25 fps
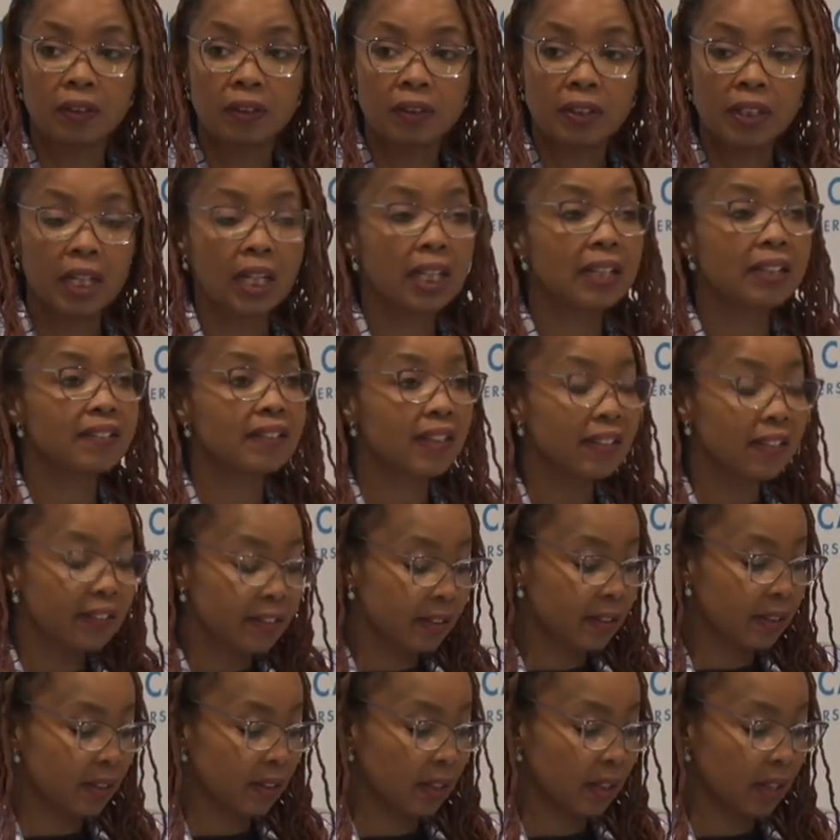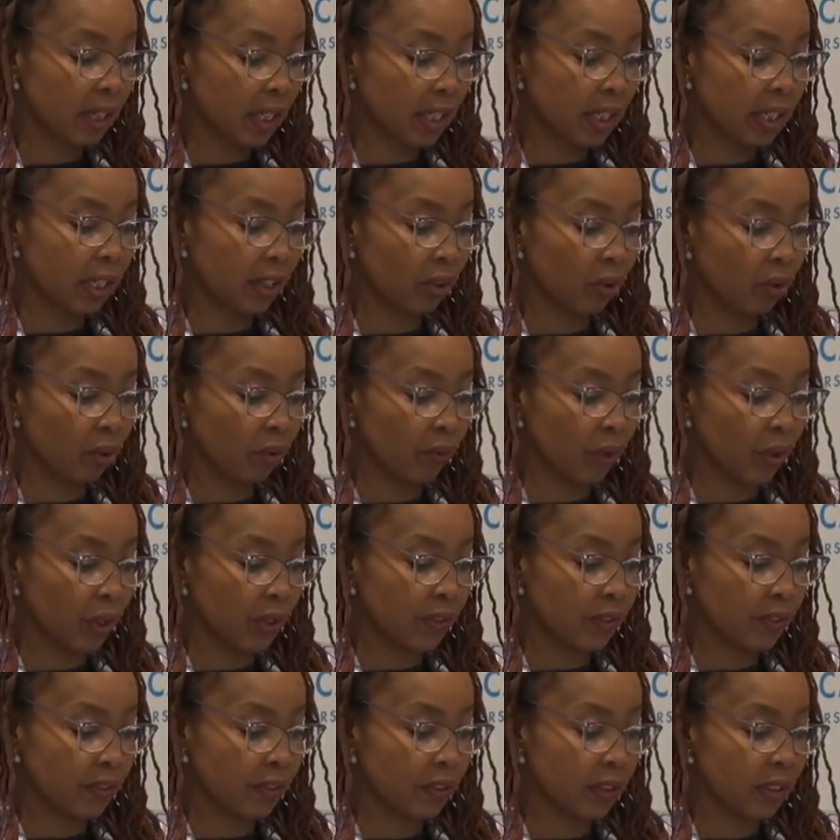that exist in the
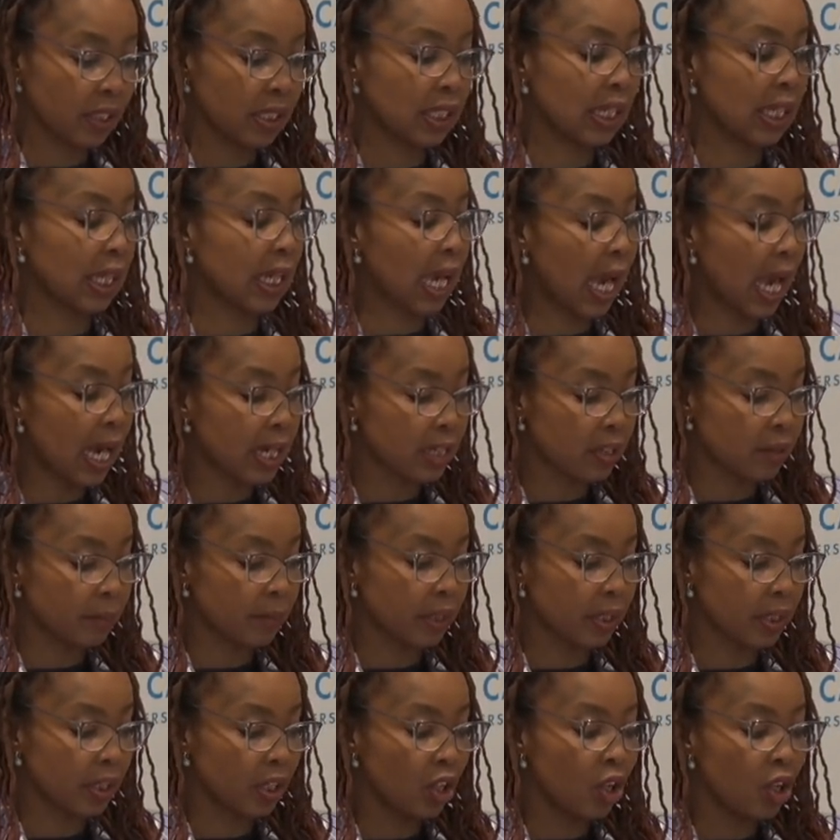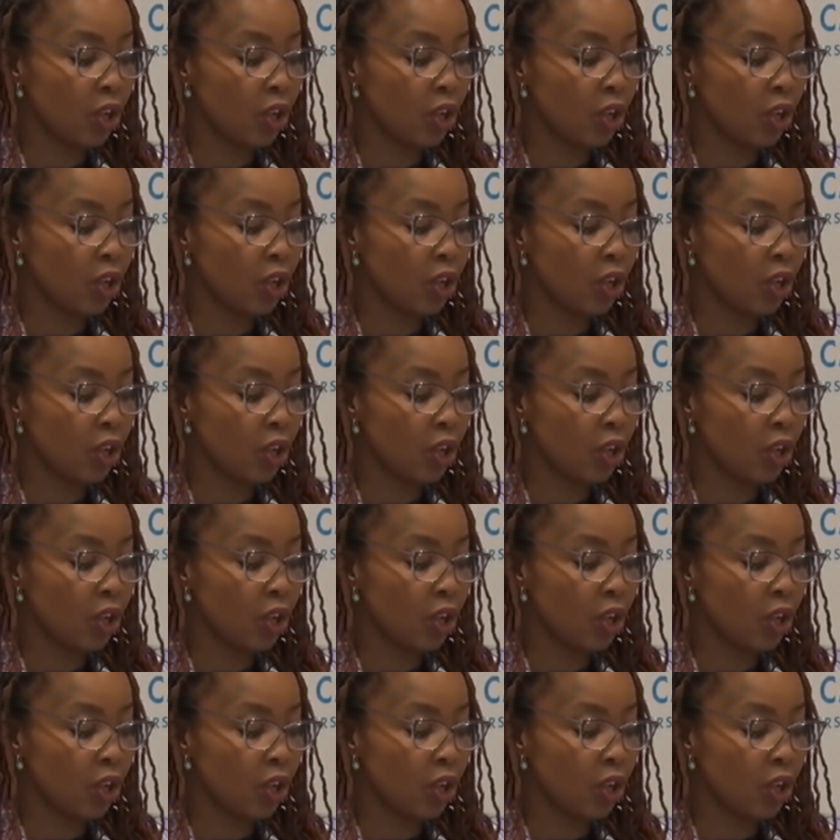university, in the academy,